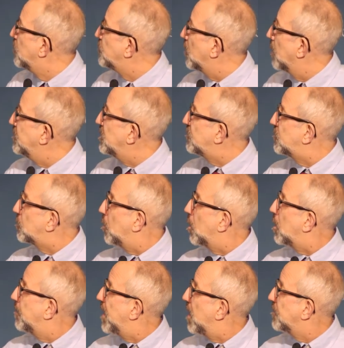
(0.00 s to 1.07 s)
So let me just
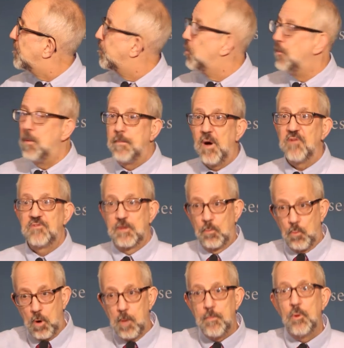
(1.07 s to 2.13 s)
talk about the boom and bust. There
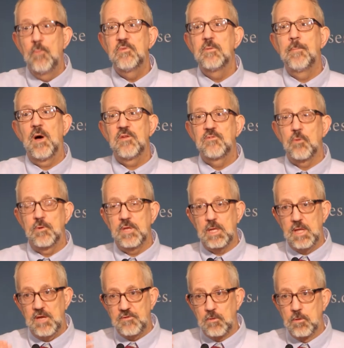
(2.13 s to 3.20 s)
were booms and busts during the
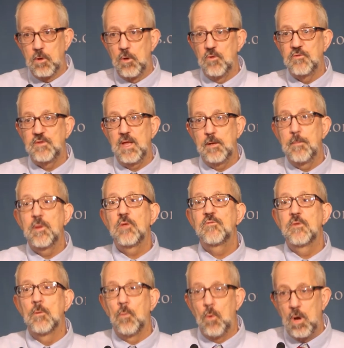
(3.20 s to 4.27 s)
classical gold standard because
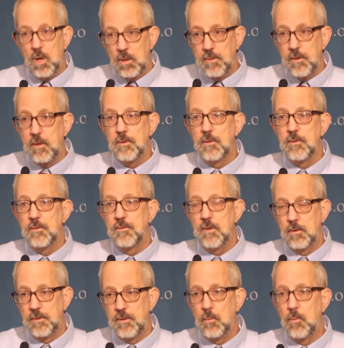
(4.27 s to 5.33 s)

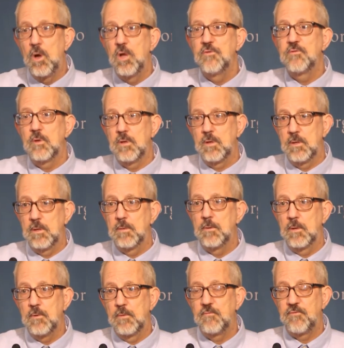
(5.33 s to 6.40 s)
there was
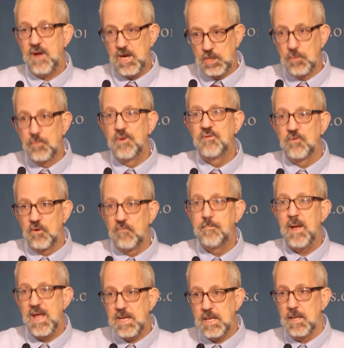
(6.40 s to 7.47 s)
fractional reserve
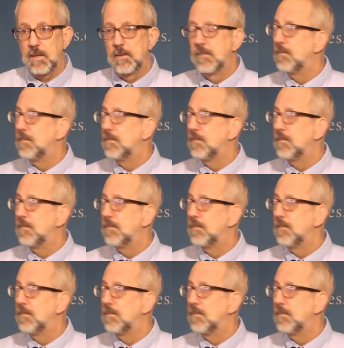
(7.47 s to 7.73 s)
banking.